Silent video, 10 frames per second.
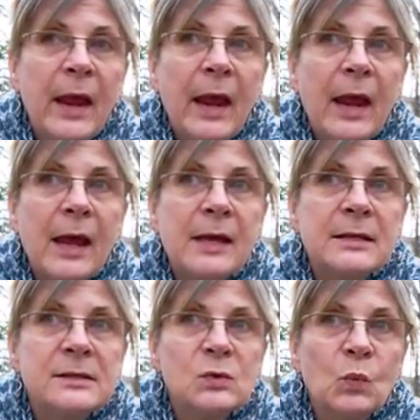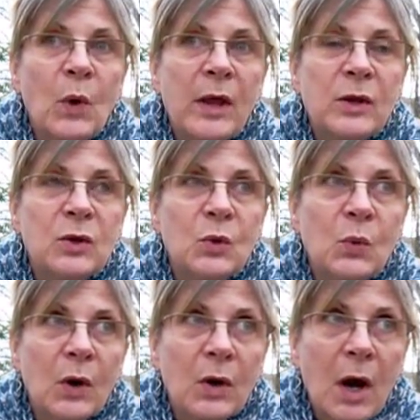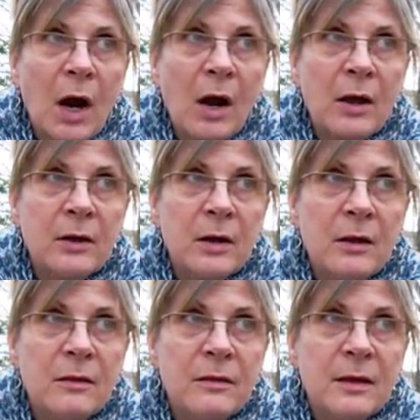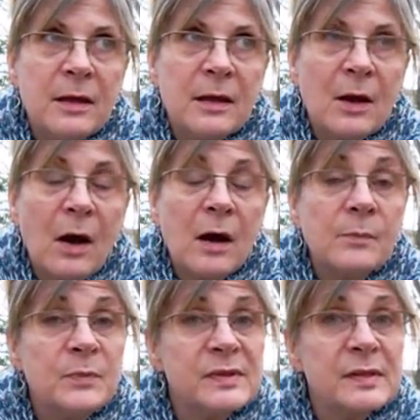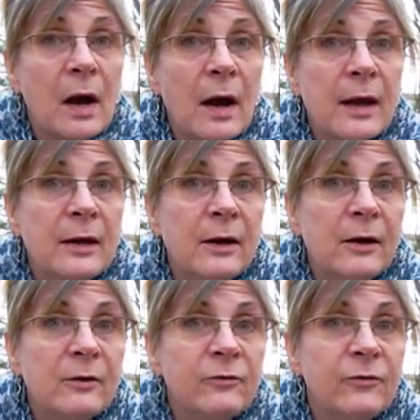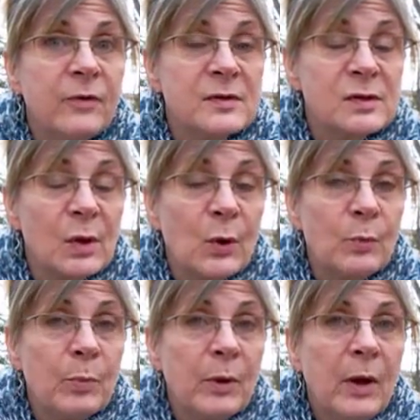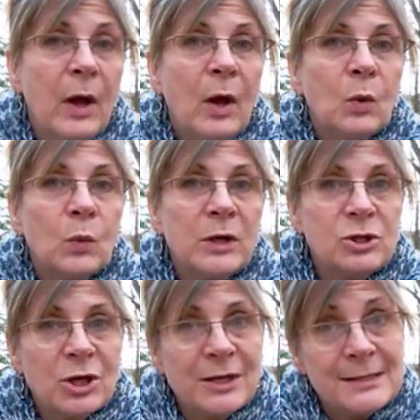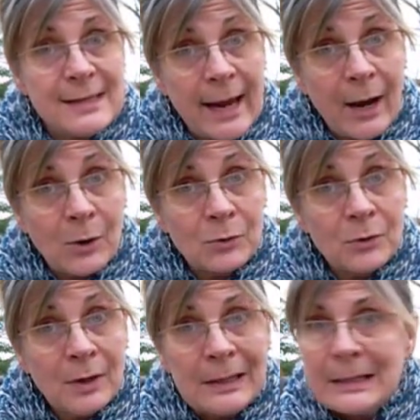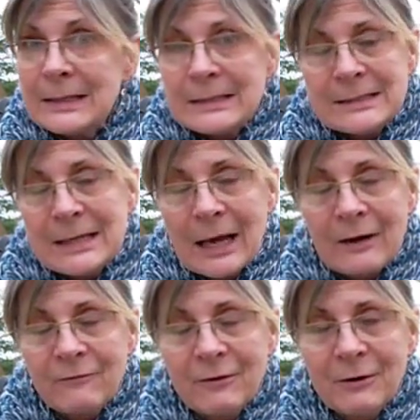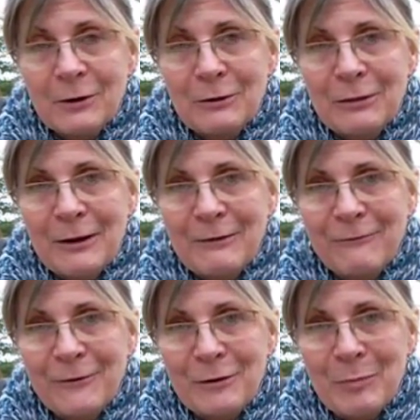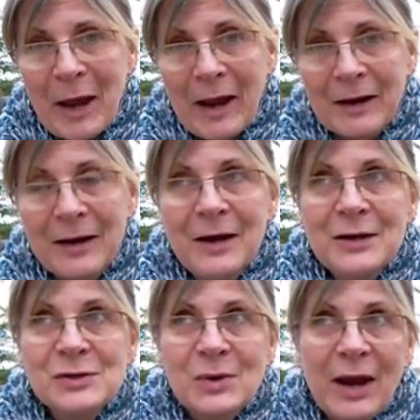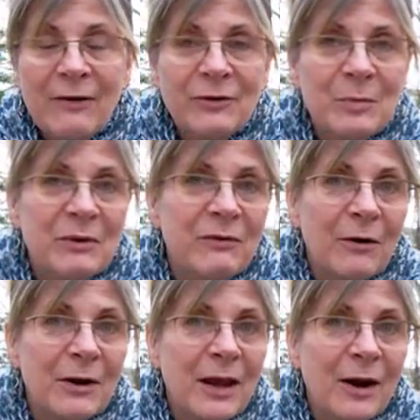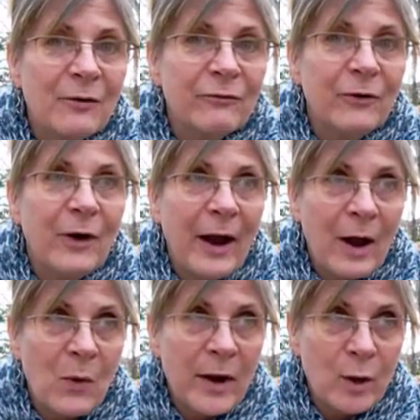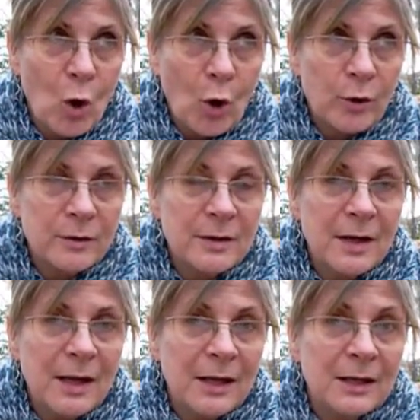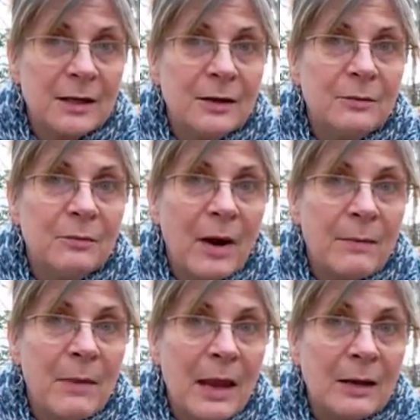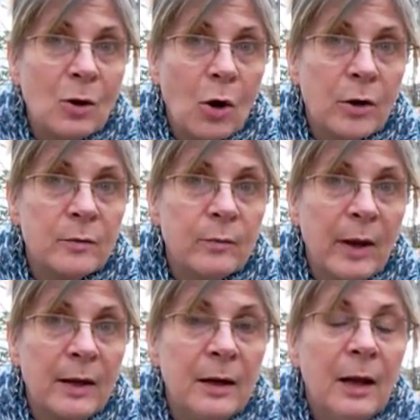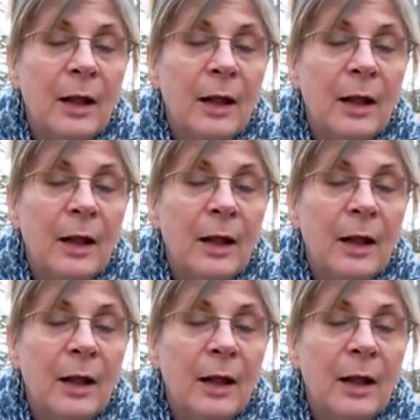and when you are on the upside of the slope, reaching down, not a very good thing for your back. So I have to be very careful how I garden in my main garden bed